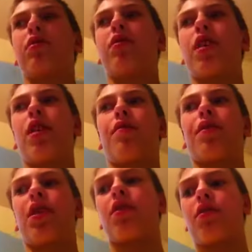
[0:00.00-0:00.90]

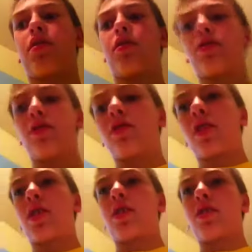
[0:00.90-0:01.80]
videos
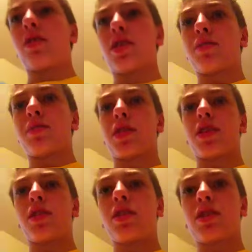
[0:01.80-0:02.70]
in Let's
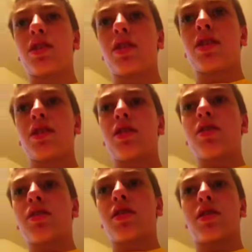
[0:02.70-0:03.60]
Play,
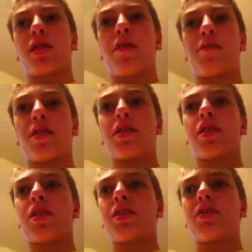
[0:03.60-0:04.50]
because I haven't made a
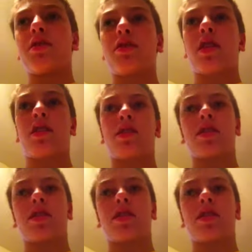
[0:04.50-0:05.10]
lot of those. I